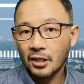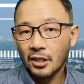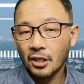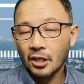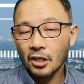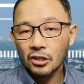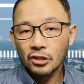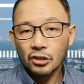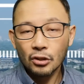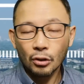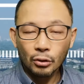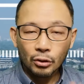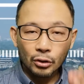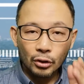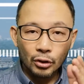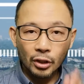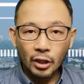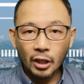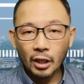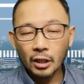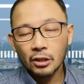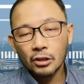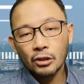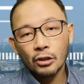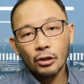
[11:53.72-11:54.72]
So you
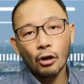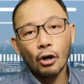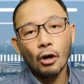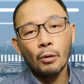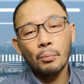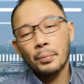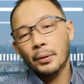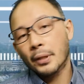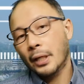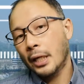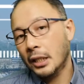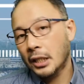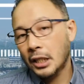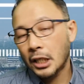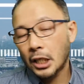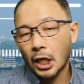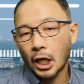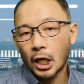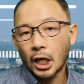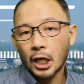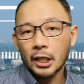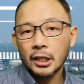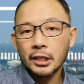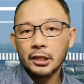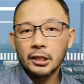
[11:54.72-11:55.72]
cut your operating
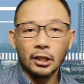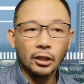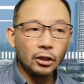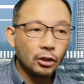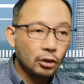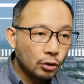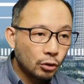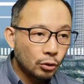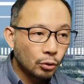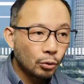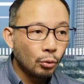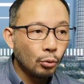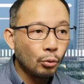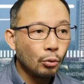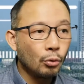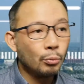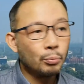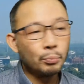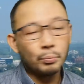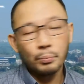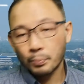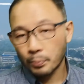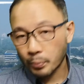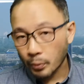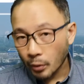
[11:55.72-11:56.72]
hours into
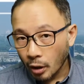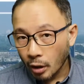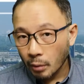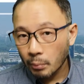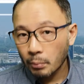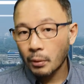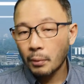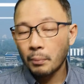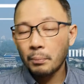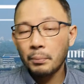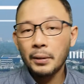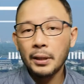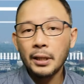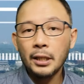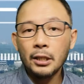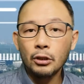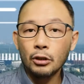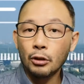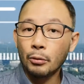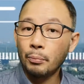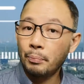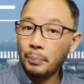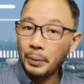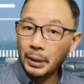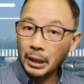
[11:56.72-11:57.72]
probably
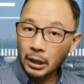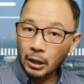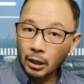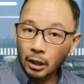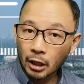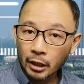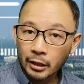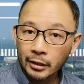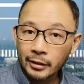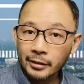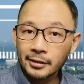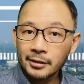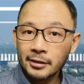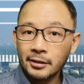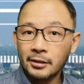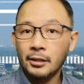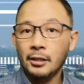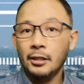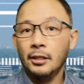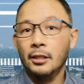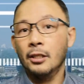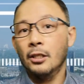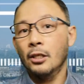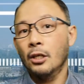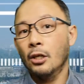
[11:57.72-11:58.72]
your peak hours,
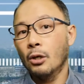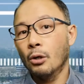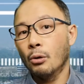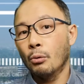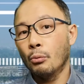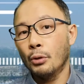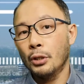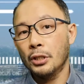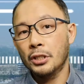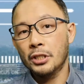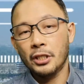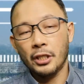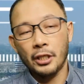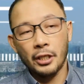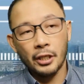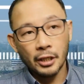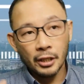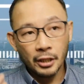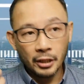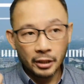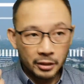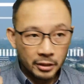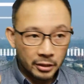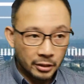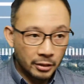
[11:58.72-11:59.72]
which
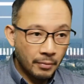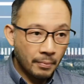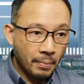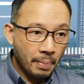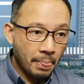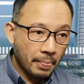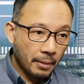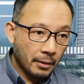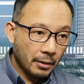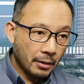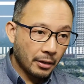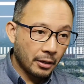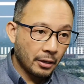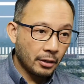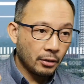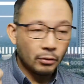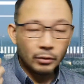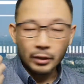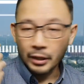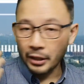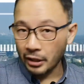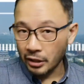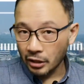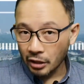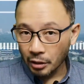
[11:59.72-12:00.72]
is,
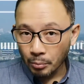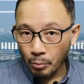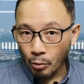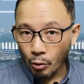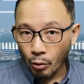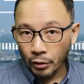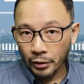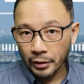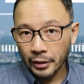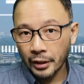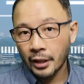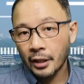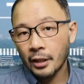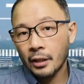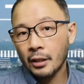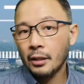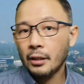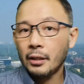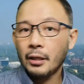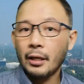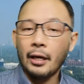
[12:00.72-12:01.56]
in the morning